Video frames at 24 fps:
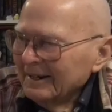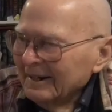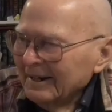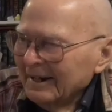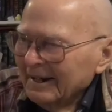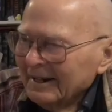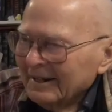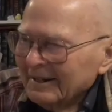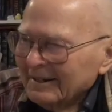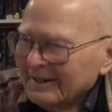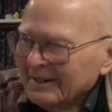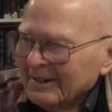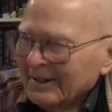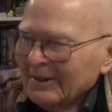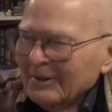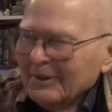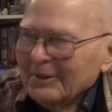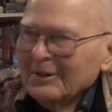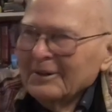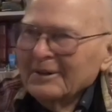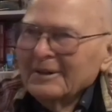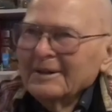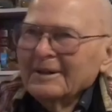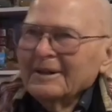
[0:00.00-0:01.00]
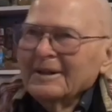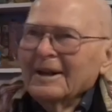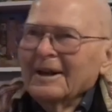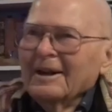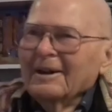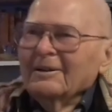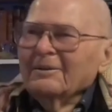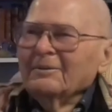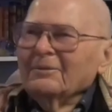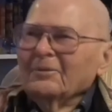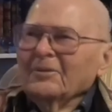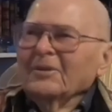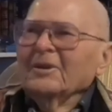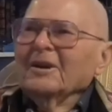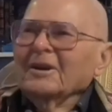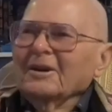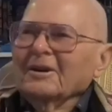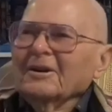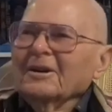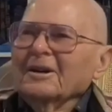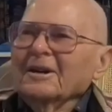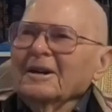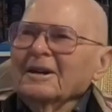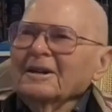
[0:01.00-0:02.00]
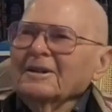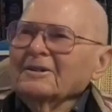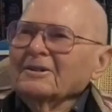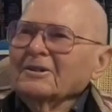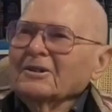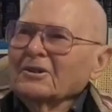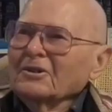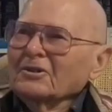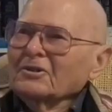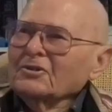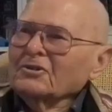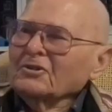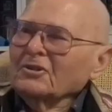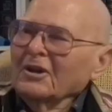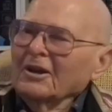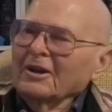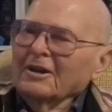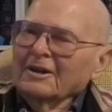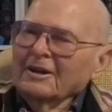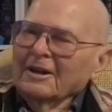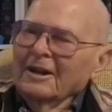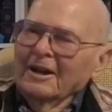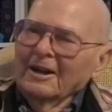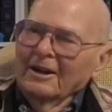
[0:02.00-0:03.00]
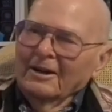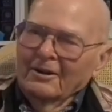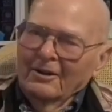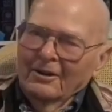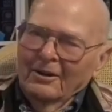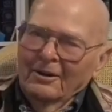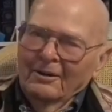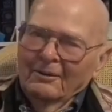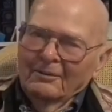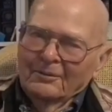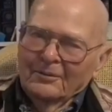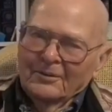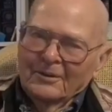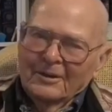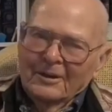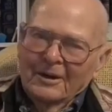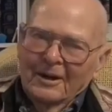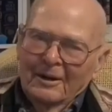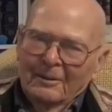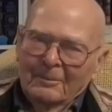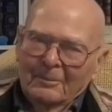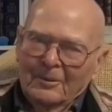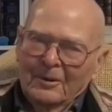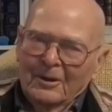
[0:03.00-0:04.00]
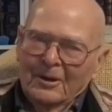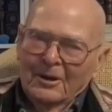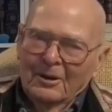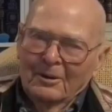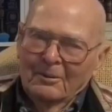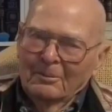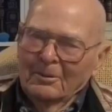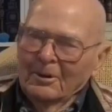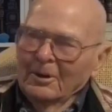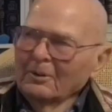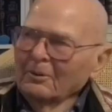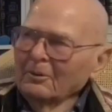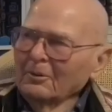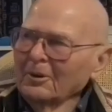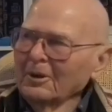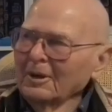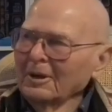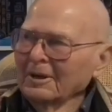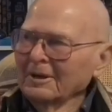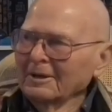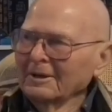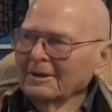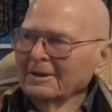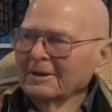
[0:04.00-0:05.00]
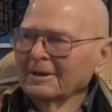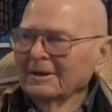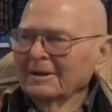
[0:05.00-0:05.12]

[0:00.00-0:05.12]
and so I figured he'd just sign that off and I'd be on my way.